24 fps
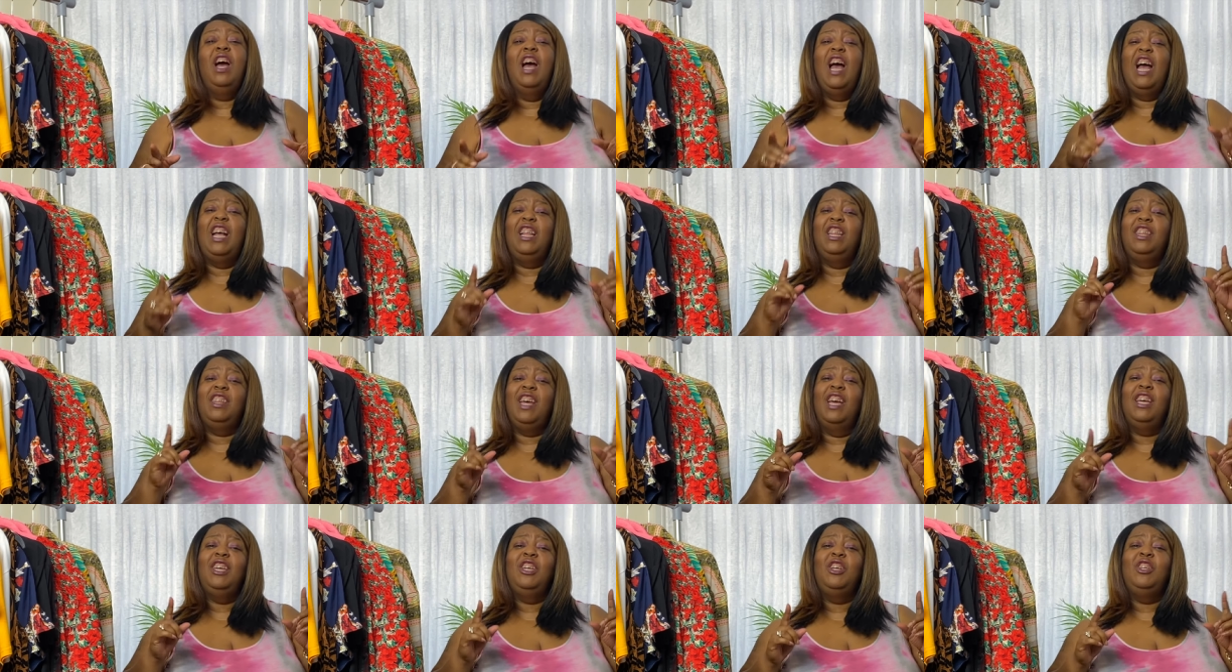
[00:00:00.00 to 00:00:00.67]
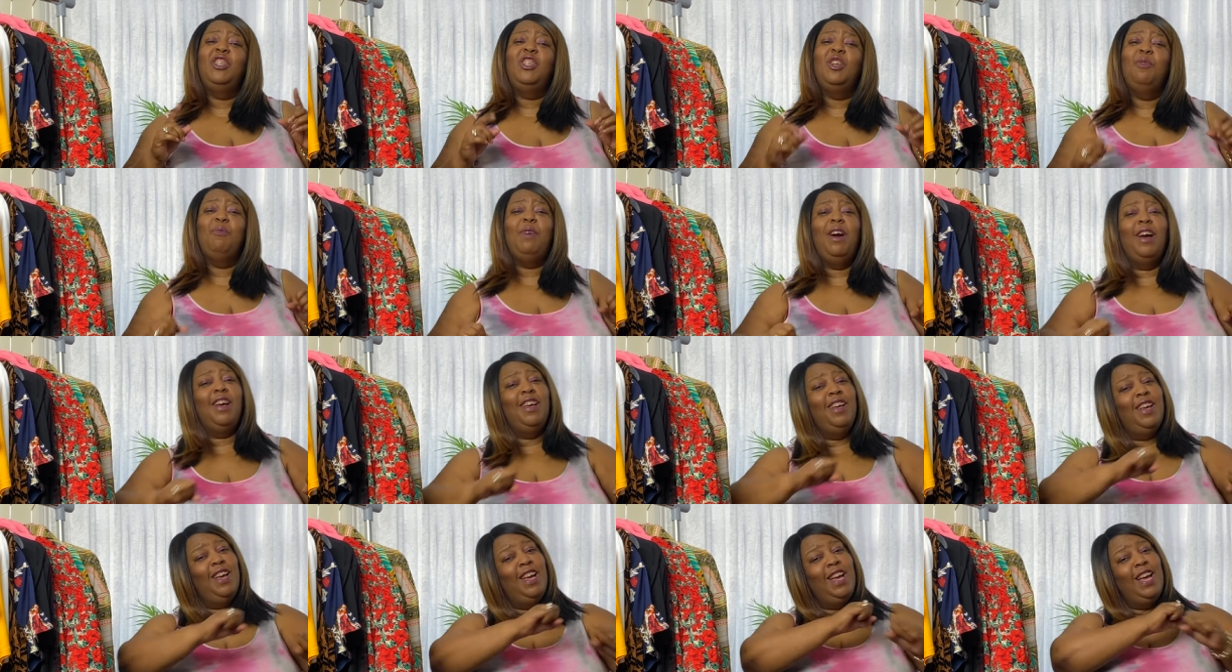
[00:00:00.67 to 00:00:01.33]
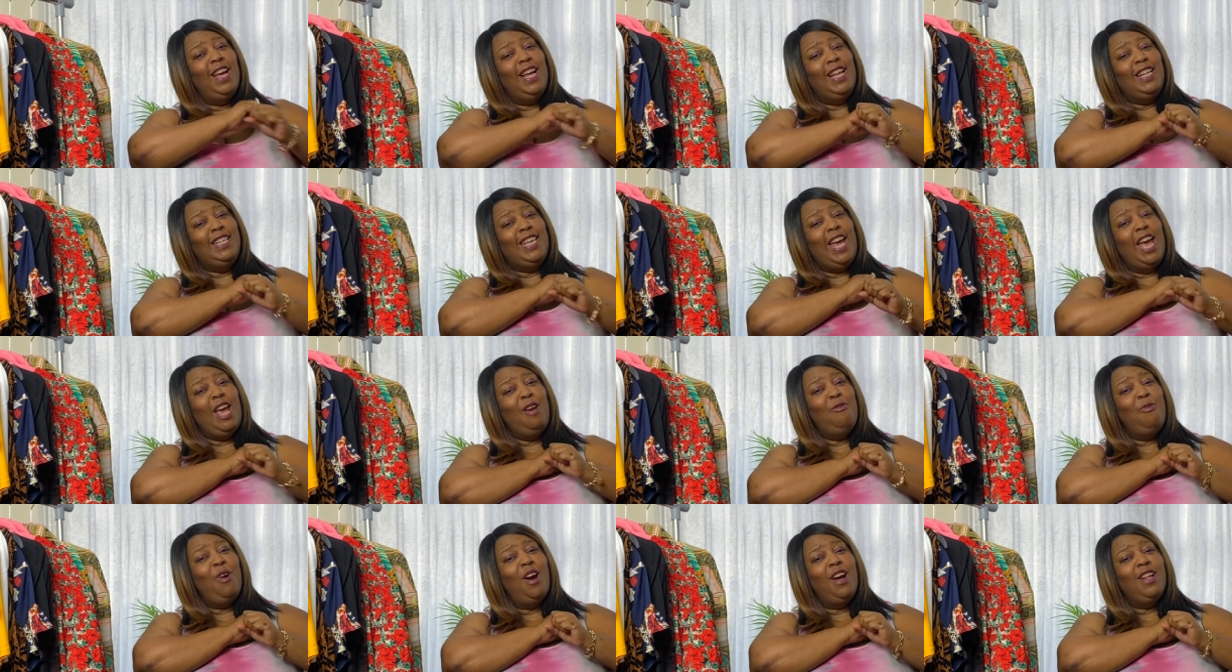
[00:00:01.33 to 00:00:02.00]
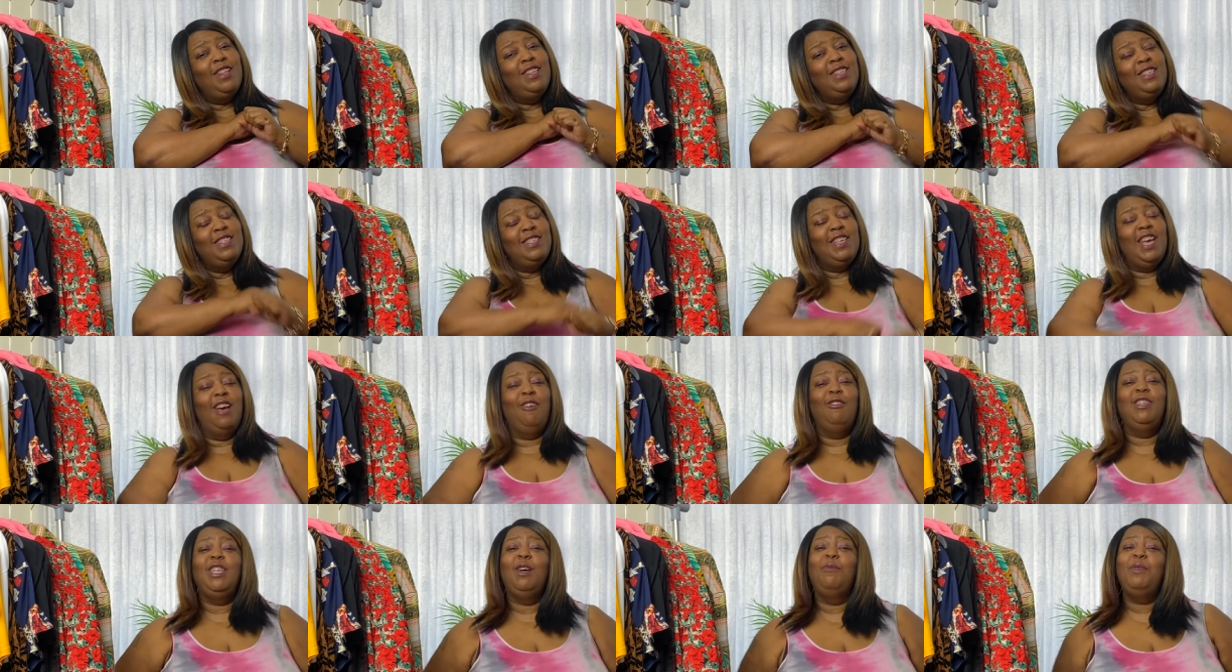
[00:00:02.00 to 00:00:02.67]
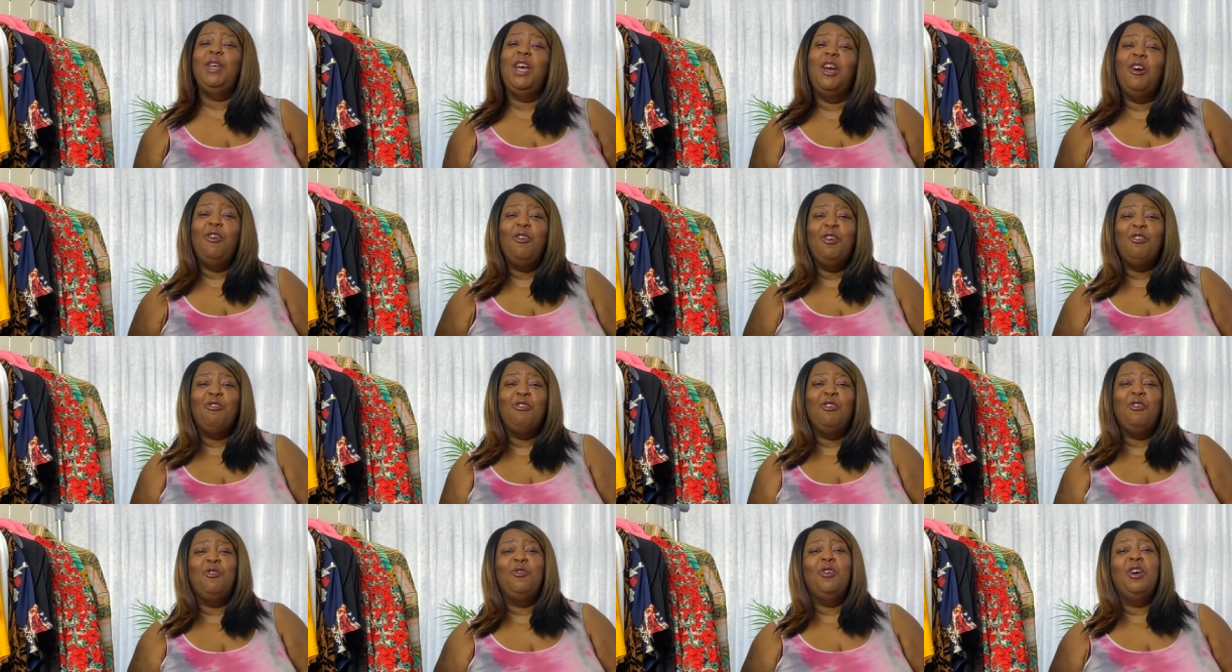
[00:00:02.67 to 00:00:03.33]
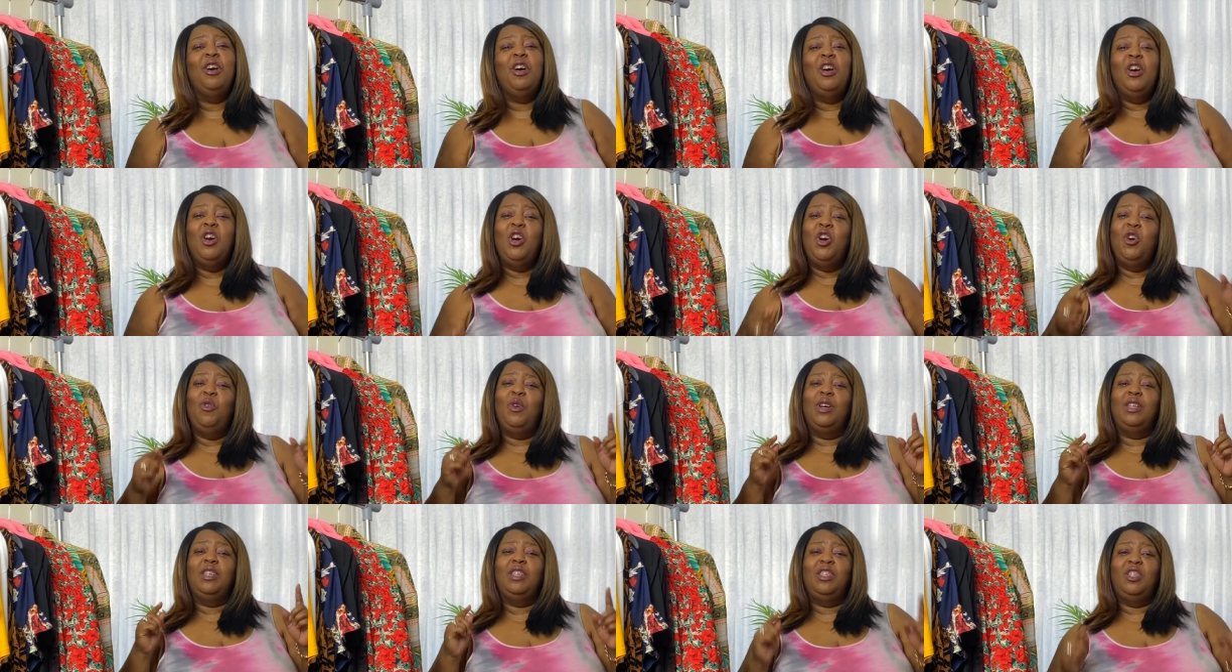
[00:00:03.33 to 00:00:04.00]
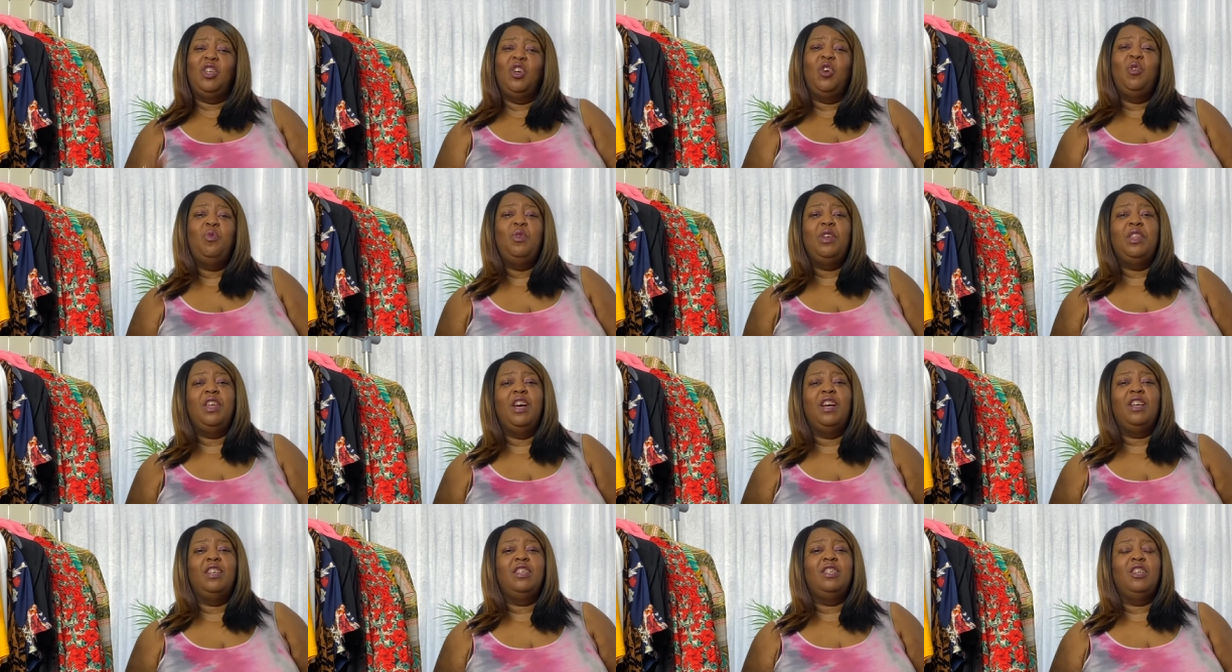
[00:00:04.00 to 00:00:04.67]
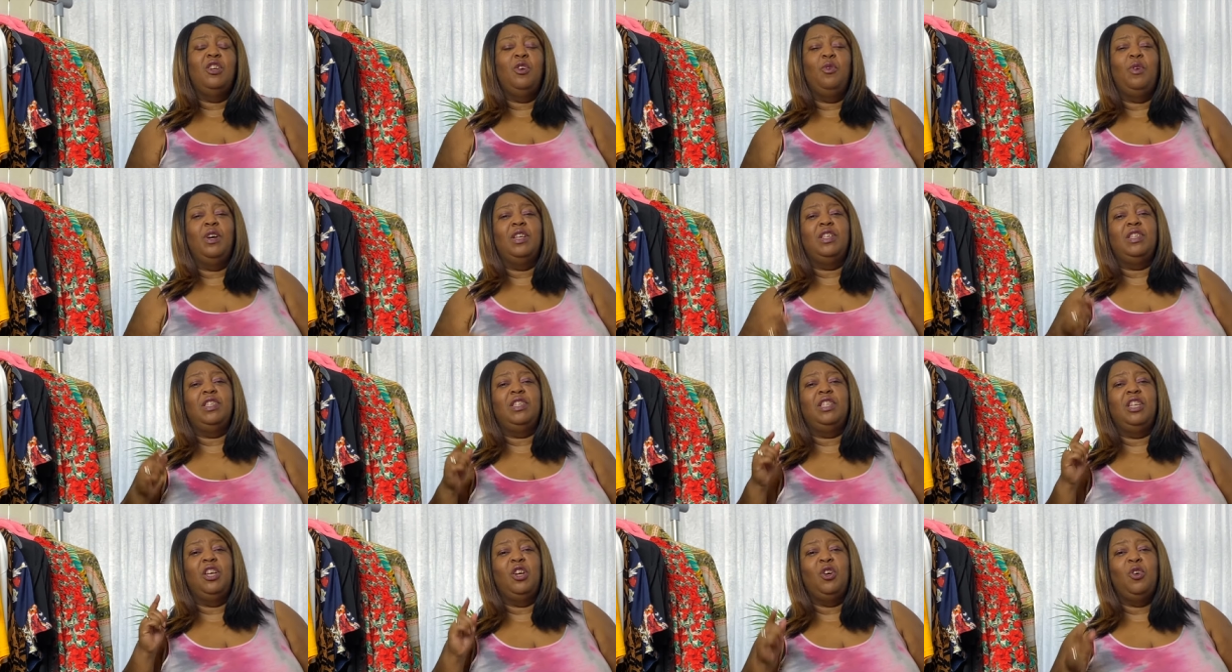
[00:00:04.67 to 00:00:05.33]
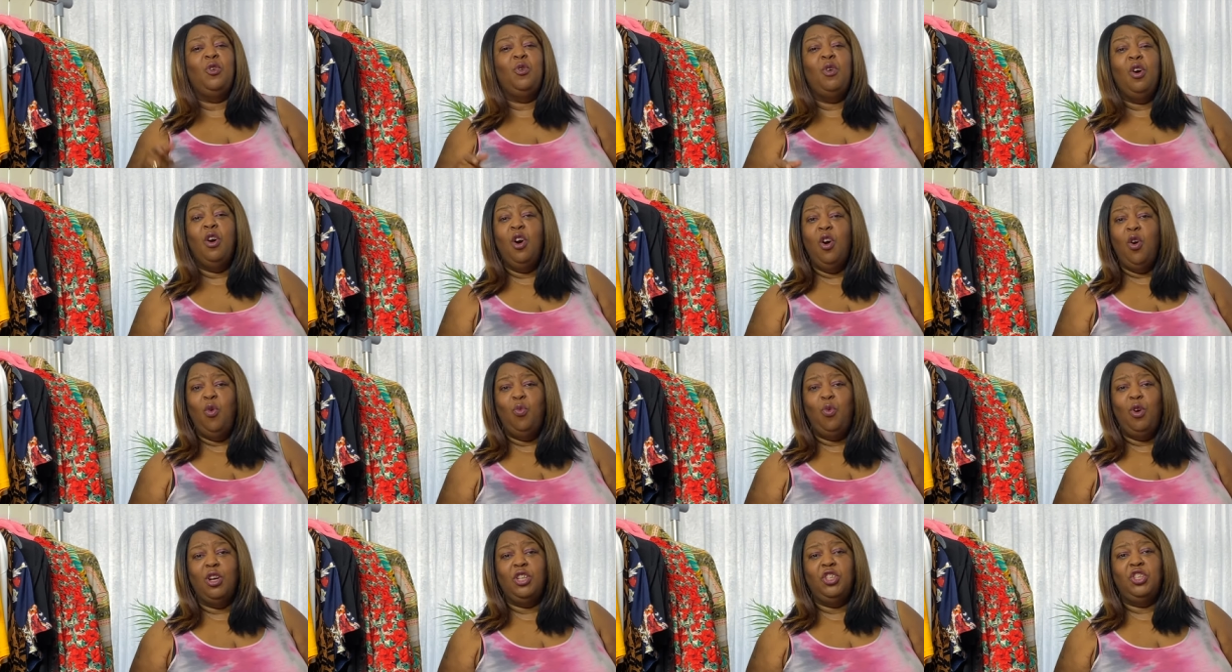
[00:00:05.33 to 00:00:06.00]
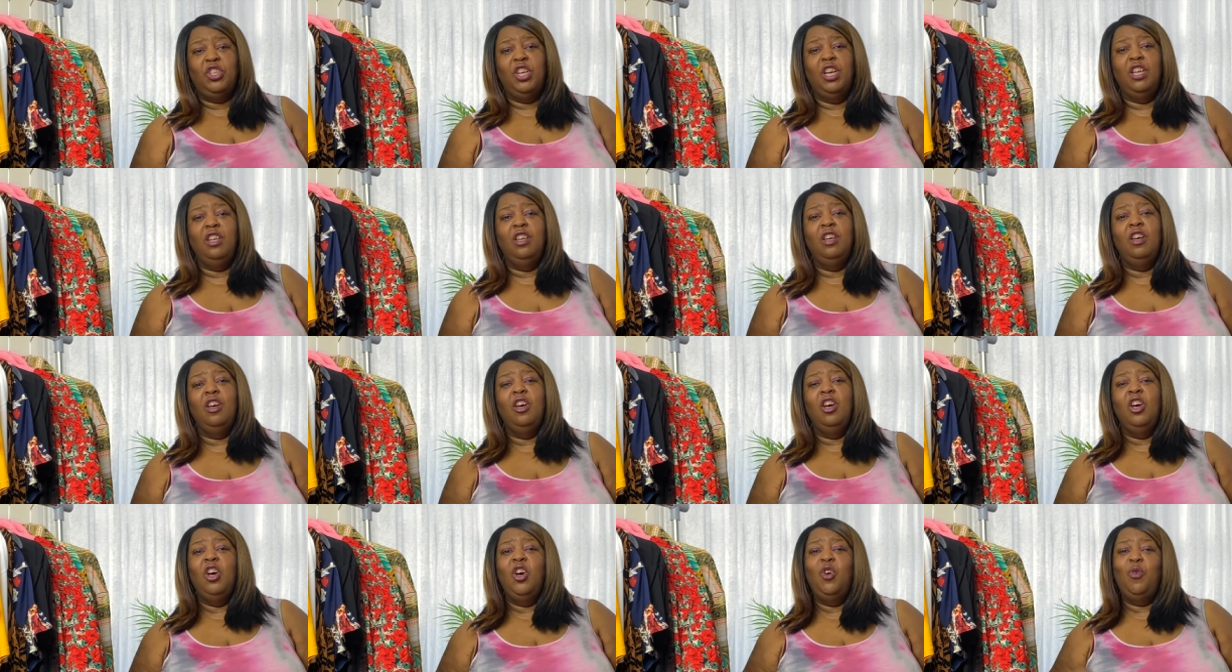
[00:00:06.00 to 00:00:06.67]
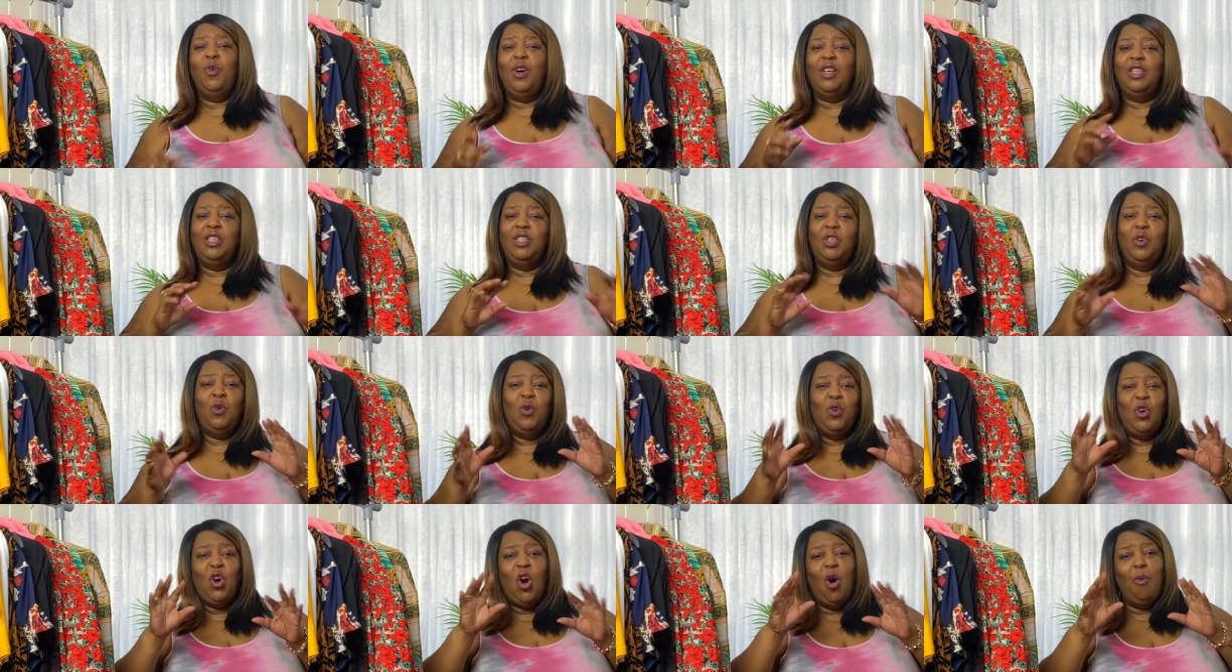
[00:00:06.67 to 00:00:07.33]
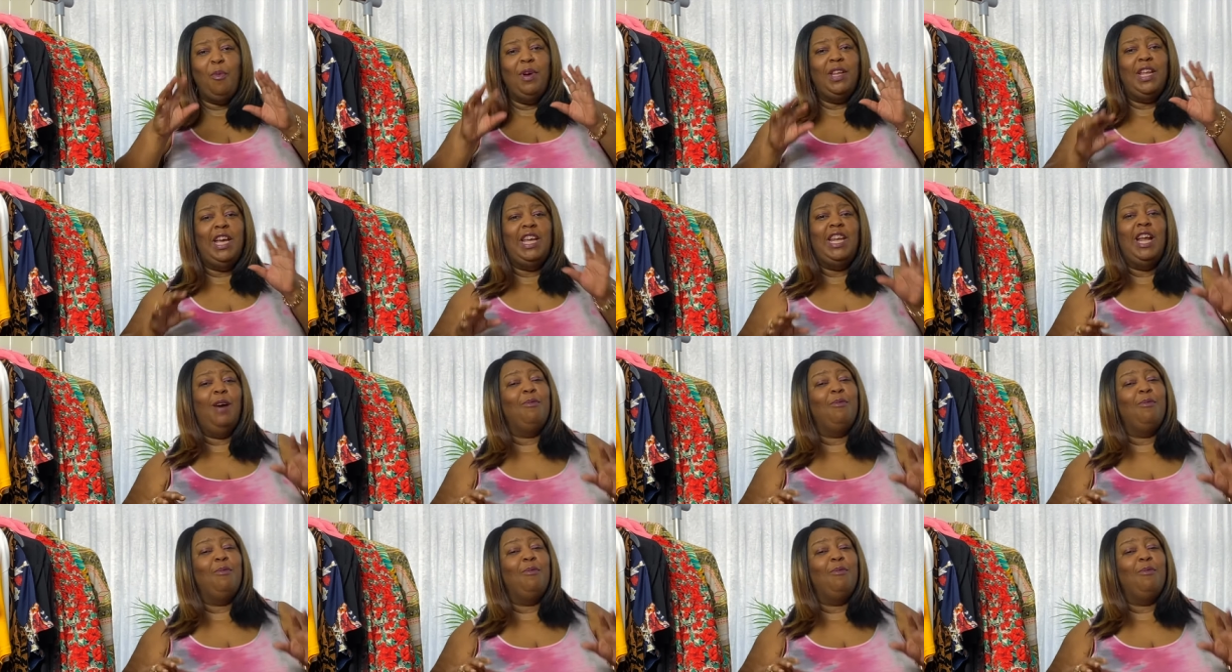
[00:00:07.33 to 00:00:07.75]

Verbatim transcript: And thank you to my day ones, LWL crew, who are still with us, who are still watching, who are still commenting.